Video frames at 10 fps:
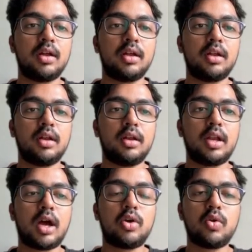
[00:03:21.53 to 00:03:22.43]

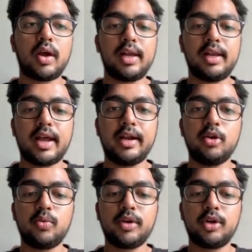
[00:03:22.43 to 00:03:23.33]
Now I'll head over
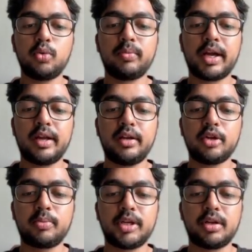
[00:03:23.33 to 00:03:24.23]
to my
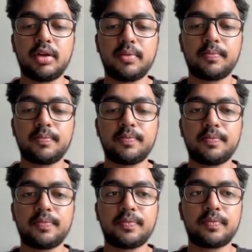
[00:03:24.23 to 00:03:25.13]
terminal,
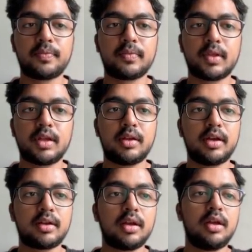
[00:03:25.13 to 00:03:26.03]
correct?
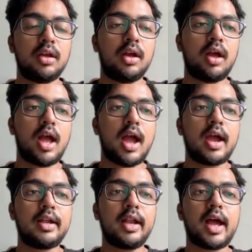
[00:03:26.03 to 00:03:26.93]
And
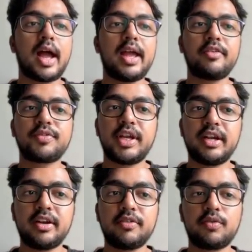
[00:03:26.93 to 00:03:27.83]
I have created a
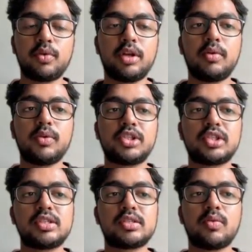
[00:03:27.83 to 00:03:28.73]
folder which
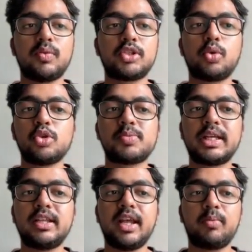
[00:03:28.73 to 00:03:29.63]
goes by the
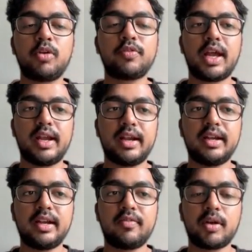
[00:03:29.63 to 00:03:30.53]
name of n8n
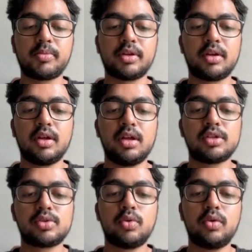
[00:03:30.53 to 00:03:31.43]
developer.
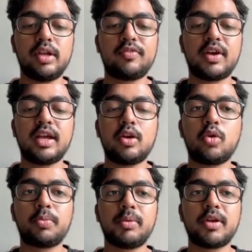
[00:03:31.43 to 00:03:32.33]
So if I open
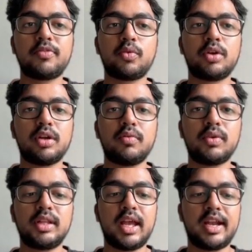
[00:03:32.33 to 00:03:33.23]
my folder with
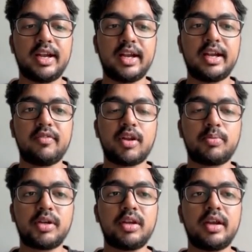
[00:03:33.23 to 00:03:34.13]
n8n developer,
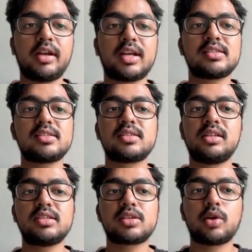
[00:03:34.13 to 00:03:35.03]
it has this
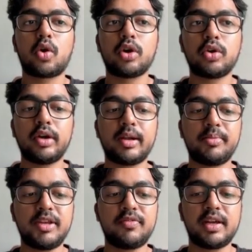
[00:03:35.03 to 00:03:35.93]
claude.md
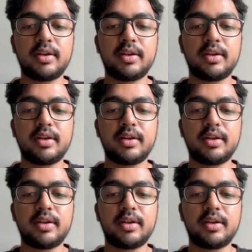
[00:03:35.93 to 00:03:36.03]
file.